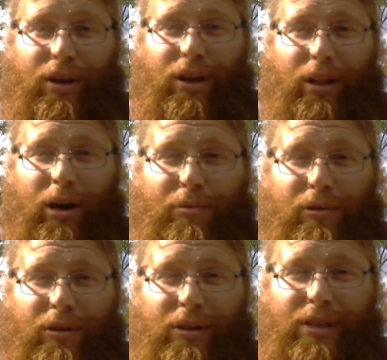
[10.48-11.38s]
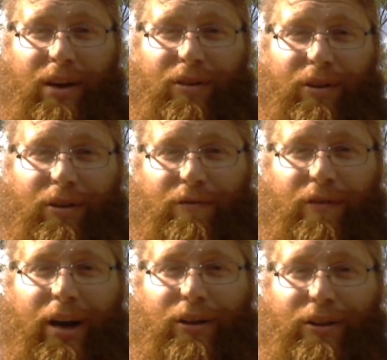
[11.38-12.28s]
uh, Larp Girl is having her
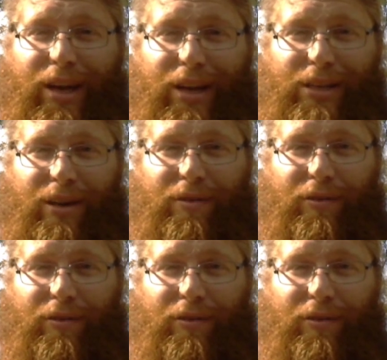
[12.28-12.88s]
final days of